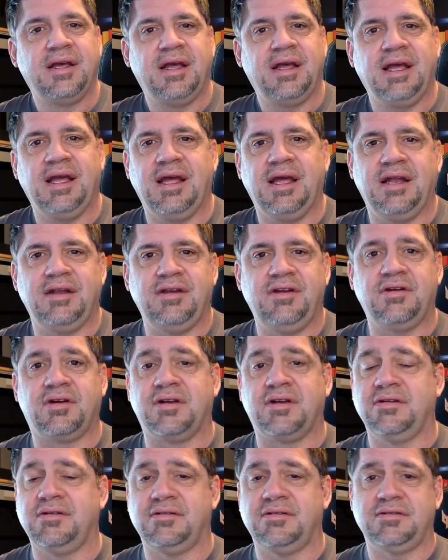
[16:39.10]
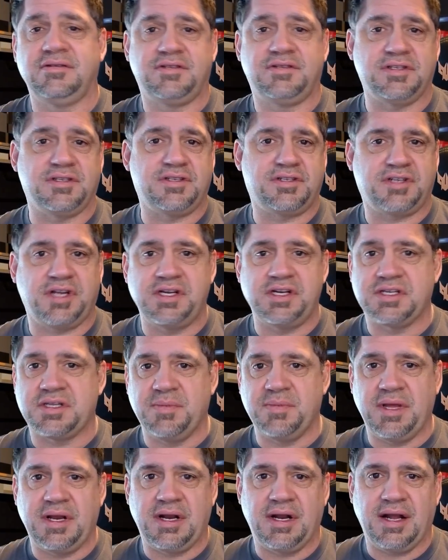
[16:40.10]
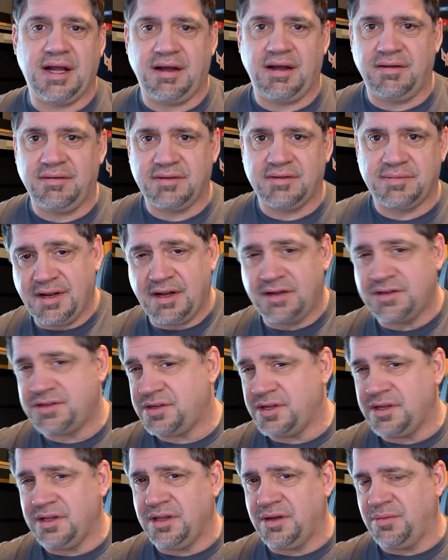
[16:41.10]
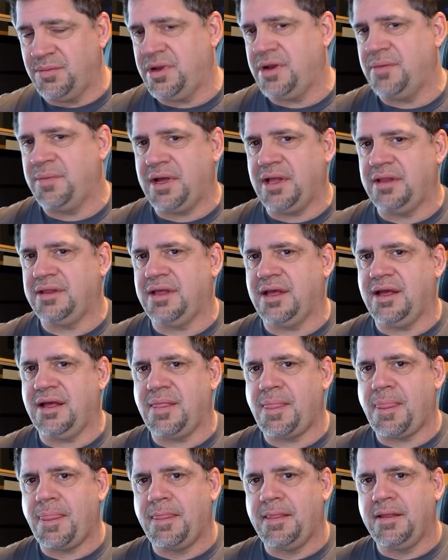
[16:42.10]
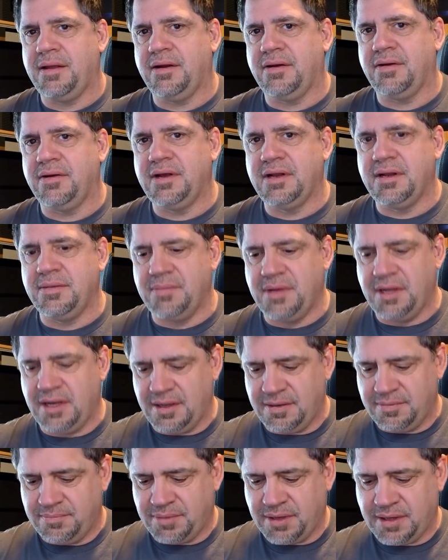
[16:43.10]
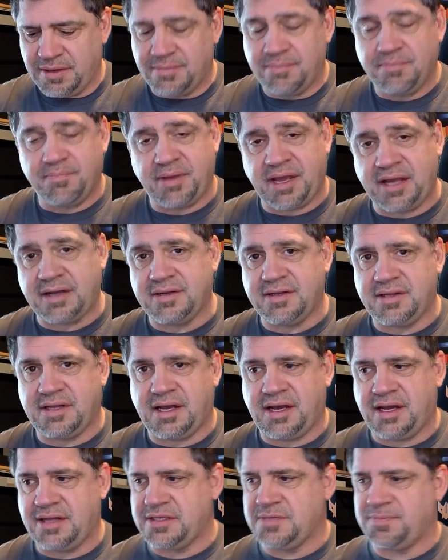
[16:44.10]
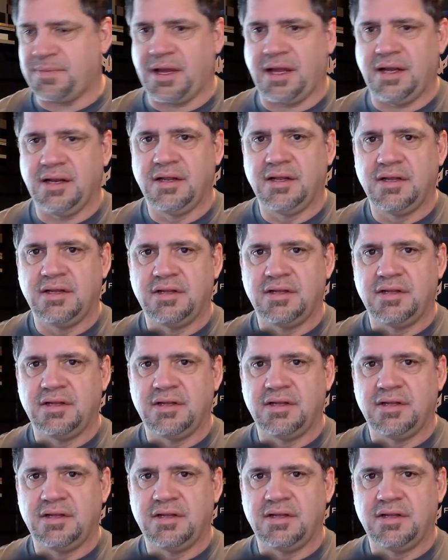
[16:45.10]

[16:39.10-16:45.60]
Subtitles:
and you can just change them in and out. And I'll show you a little bit about that here in a minute. But back to the hotspot.